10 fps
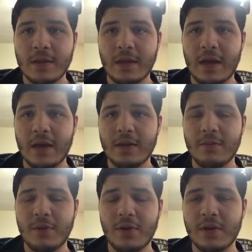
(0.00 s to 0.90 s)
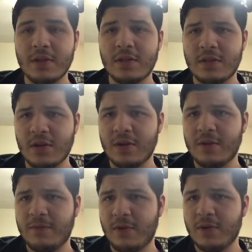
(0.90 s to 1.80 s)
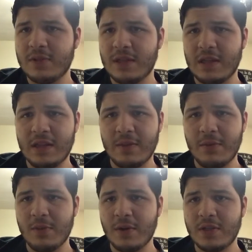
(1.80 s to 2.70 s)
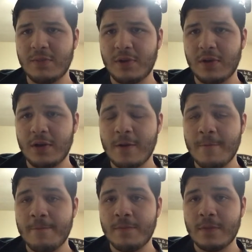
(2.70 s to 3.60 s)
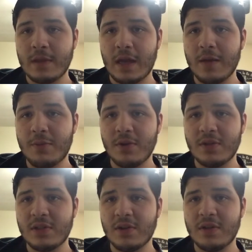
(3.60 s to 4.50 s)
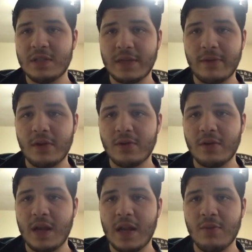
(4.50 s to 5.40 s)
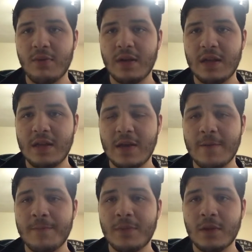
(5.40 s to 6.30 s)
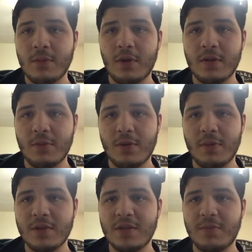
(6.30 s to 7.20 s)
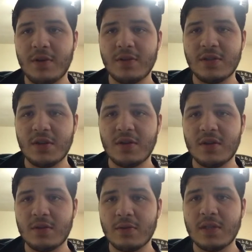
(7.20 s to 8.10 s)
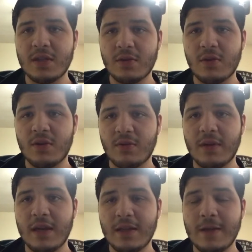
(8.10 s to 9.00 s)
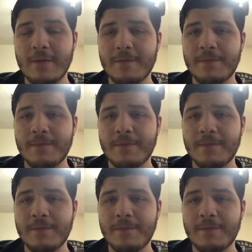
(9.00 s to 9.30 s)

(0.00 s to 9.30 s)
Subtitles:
The Heian period started first, and then the Muromachi period. The Heian period started in 781 AD, while the Muromachi period started in 1333 AD.